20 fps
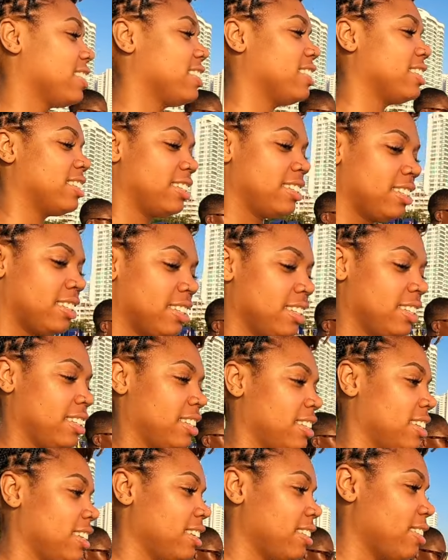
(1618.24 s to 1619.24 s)
is just
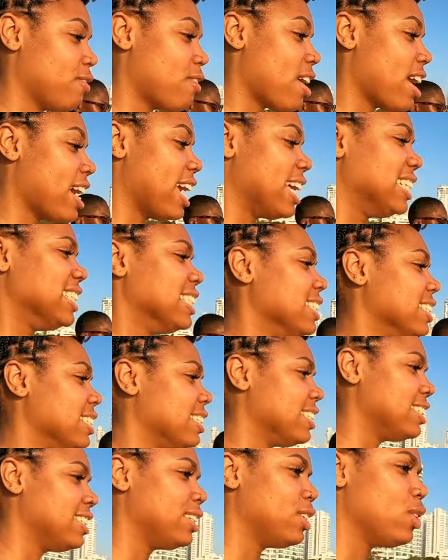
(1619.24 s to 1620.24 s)
nothing like right. water,
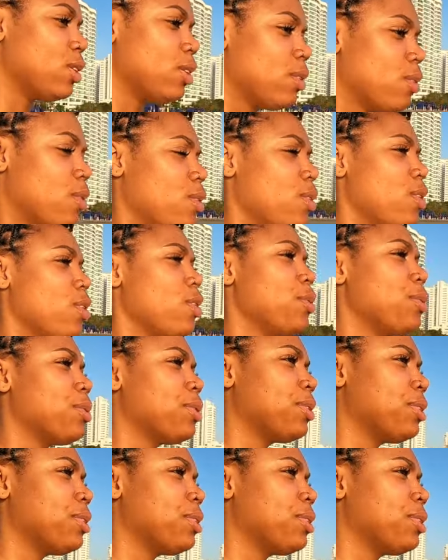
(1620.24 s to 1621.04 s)
soda,